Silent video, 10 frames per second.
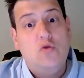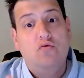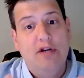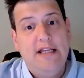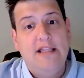
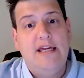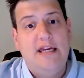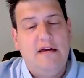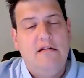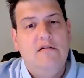
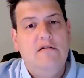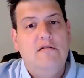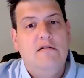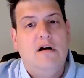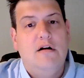really
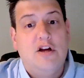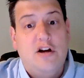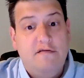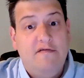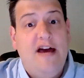
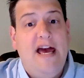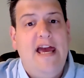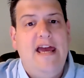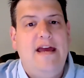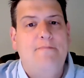
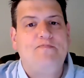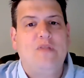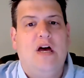convey